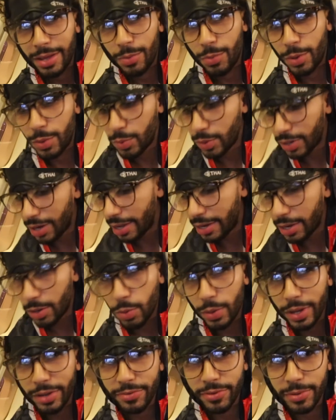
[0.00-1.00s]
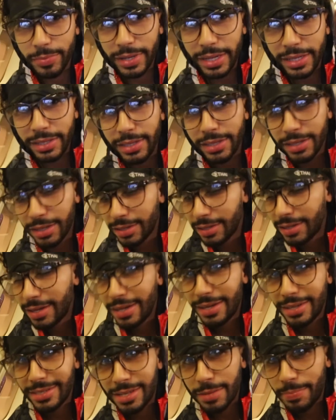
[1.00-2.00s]
when we were on our way from India
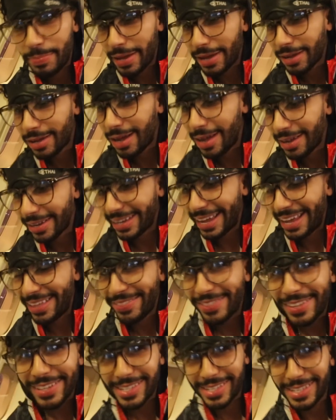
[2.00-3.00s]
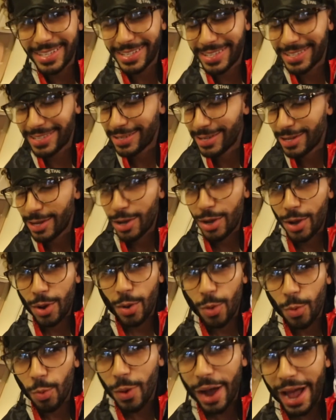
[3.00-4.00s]
to Bangkok. And this is
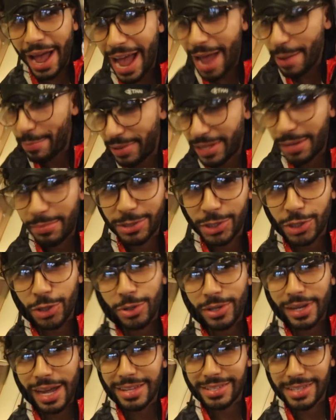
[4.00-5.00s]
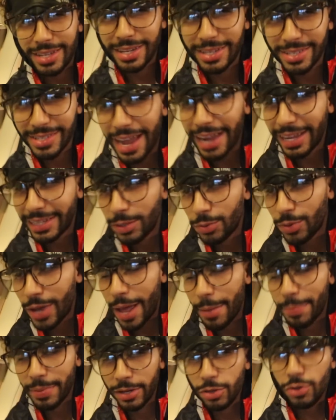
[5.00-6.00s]
what happened. I'm gonna show you guys exactly what
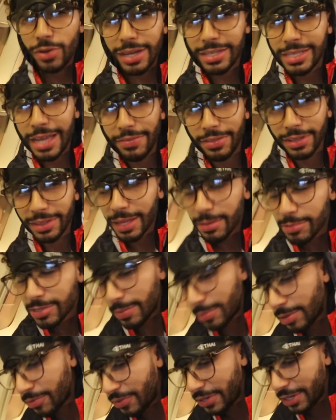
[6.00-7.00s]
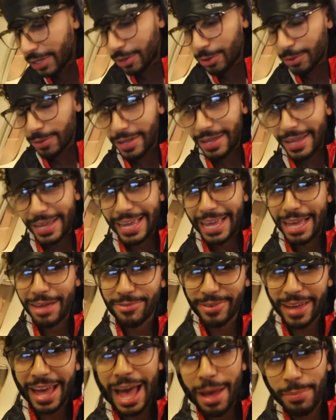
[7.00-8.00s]
happened. You guys have to thumbs up the video
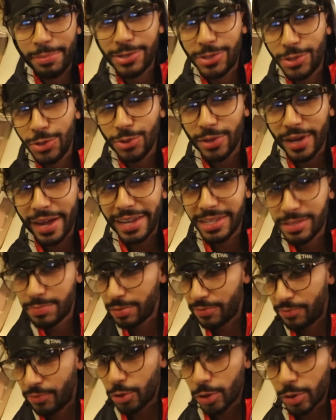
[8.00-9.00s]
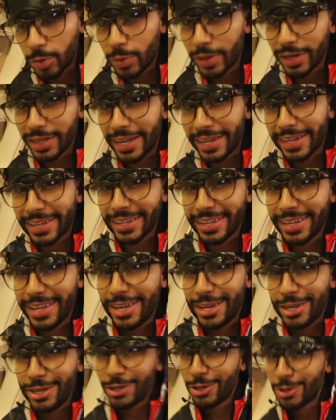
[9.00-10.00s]
if it happened to you guys before, where like,
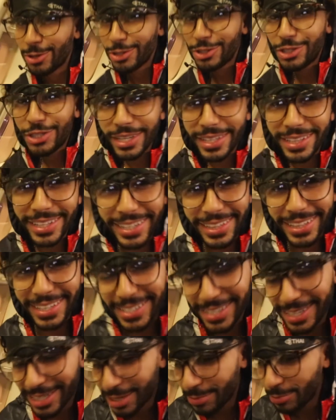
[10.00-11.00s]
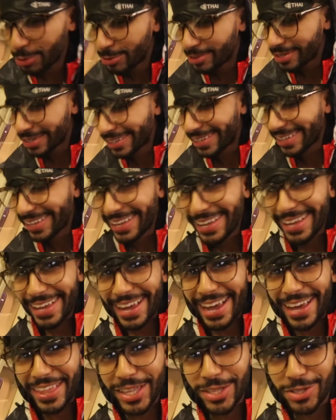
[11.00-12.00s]
you know, you're chilling, listening to music,
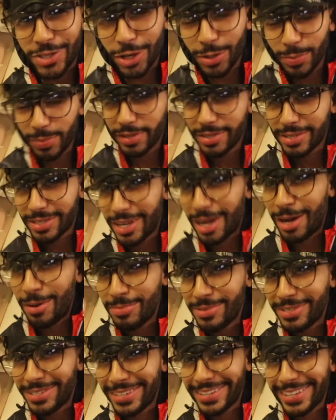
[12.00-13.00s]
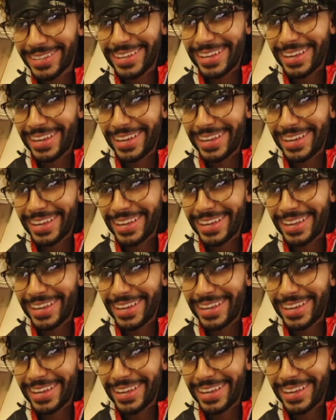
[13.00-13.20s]
and then turbulence comes.